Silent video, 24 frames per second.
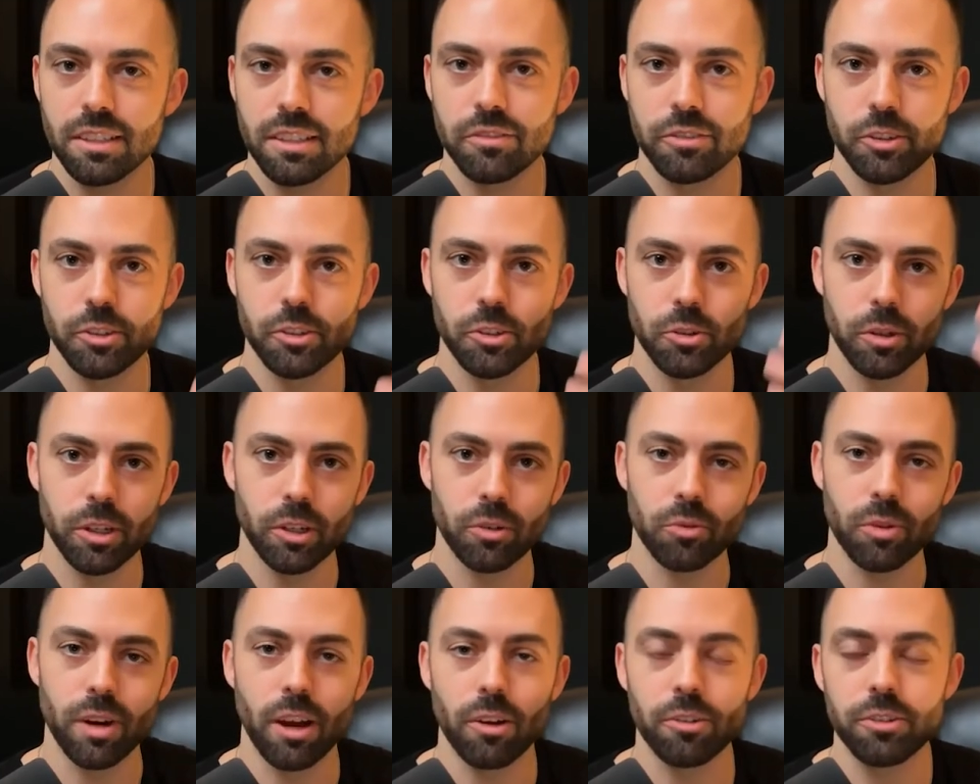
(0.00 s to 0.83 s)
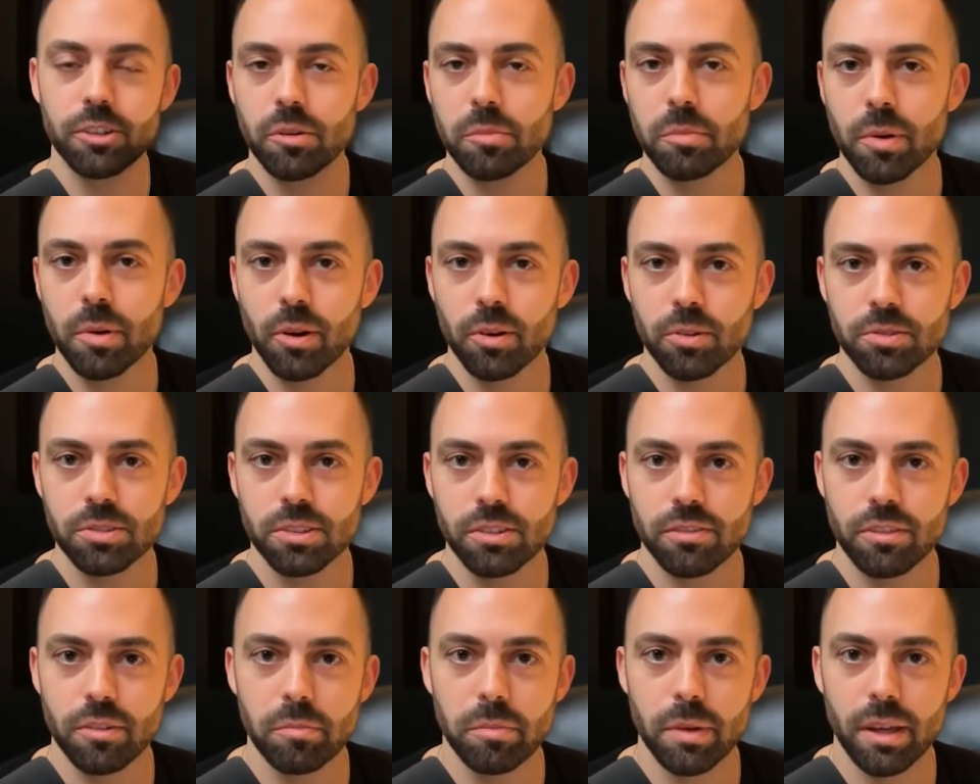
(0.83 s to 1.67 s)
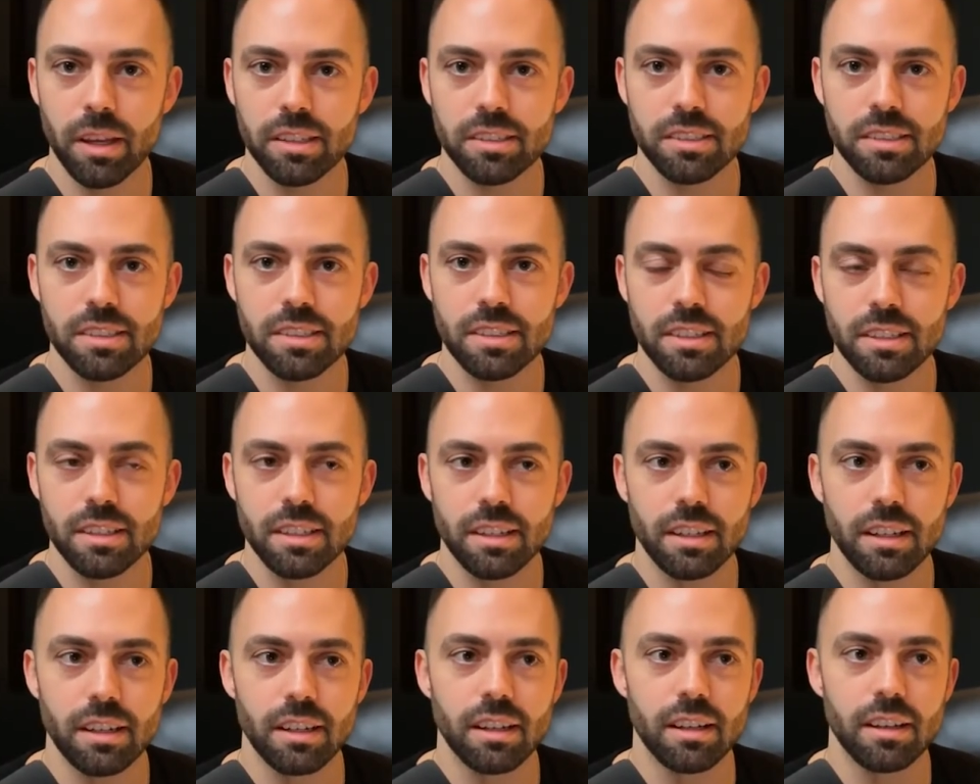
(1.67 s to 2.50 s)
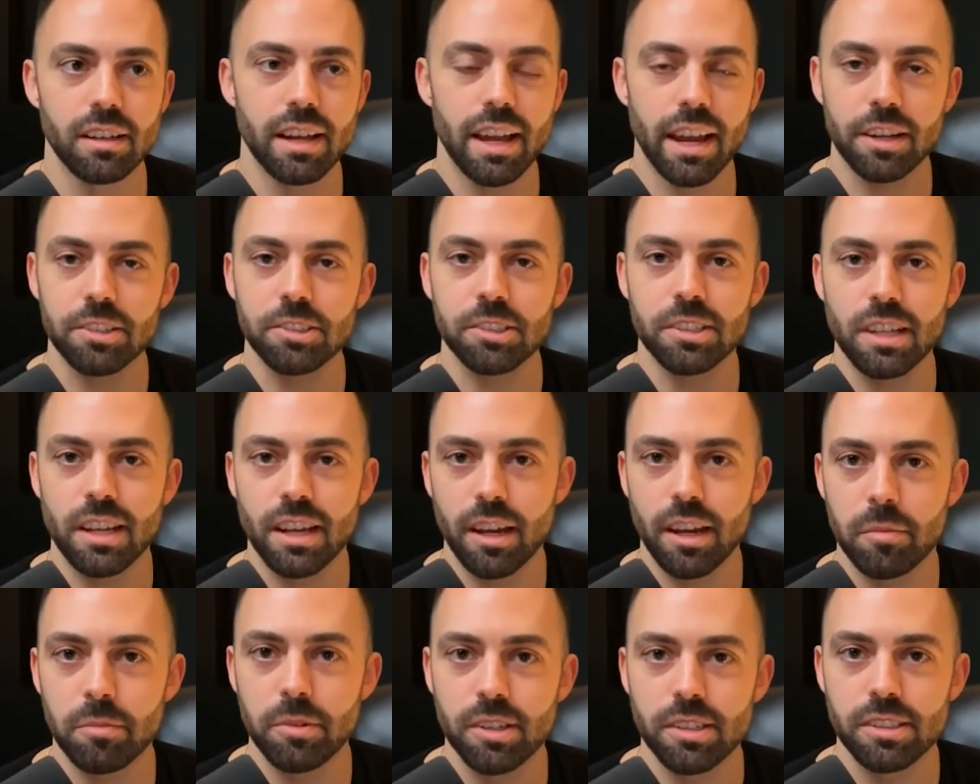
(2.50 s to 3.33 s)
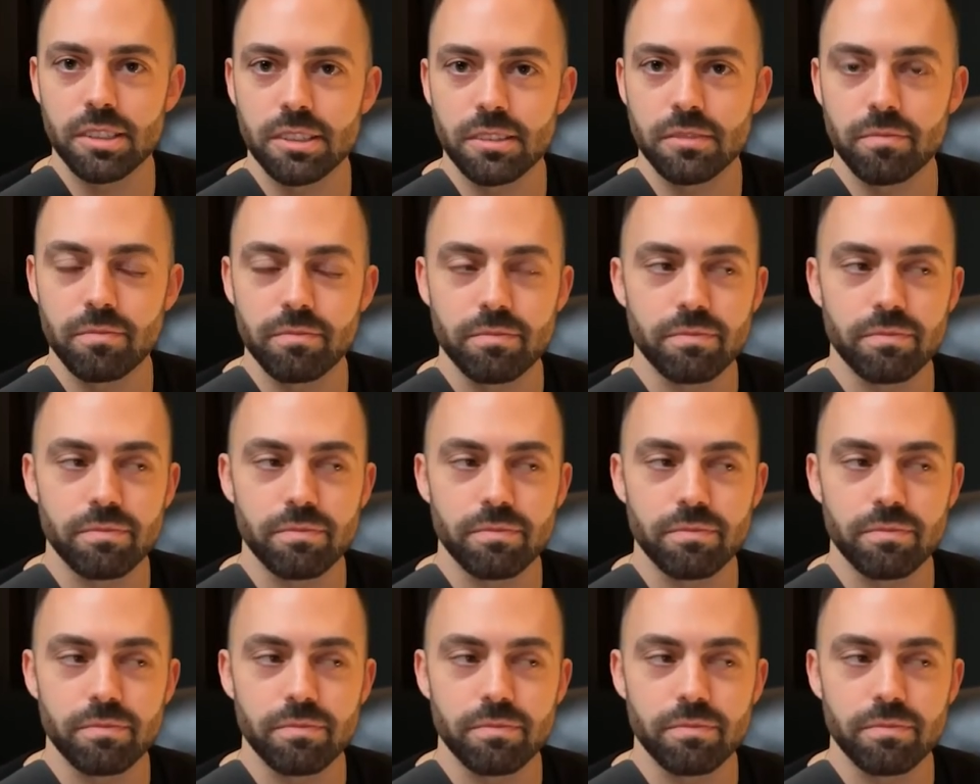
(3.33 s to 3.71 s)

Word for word: if you're doing a roundup post of the best uh, action cameras,